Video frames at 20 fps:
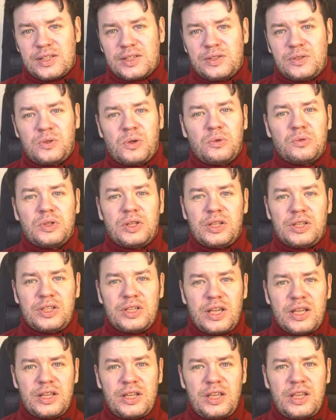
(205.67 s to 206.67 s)
So the
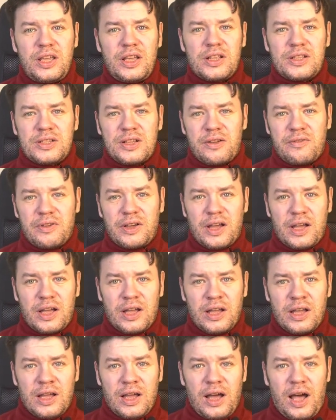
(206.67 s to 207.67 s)
DID, it's our
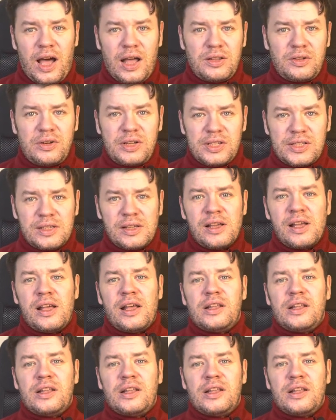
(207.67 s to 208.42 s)
address